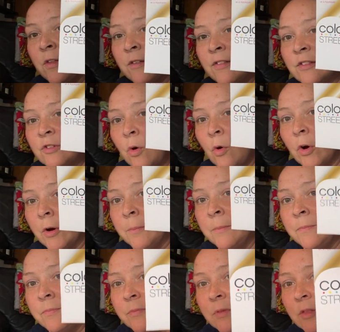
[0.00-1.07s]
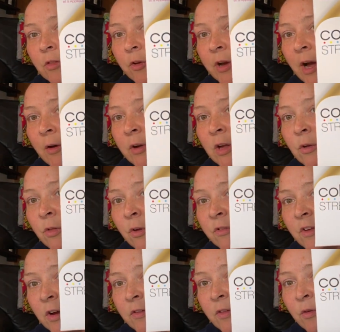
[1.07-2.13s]
the Storm. Look how cute
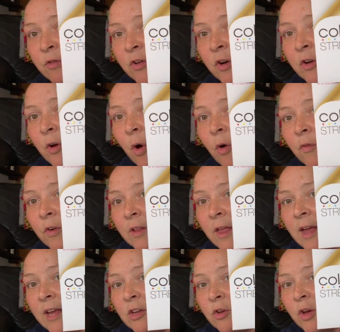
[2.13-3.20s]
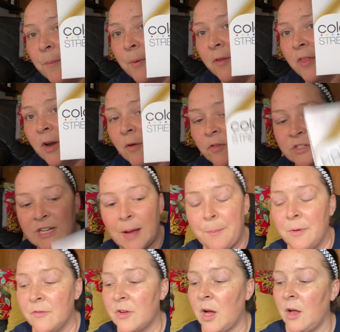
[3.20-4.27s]
those are. Those are an overlay. You could put that over top
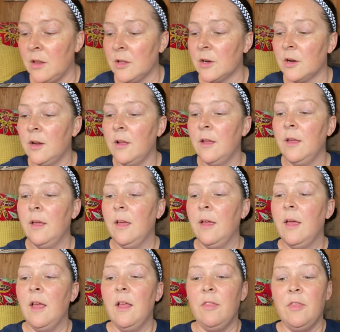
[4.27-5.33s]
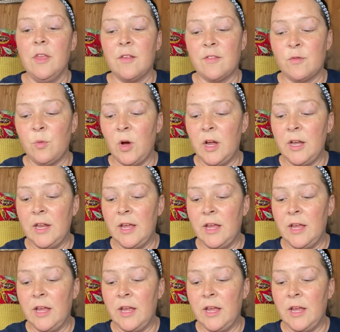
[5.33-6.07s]
of color. This one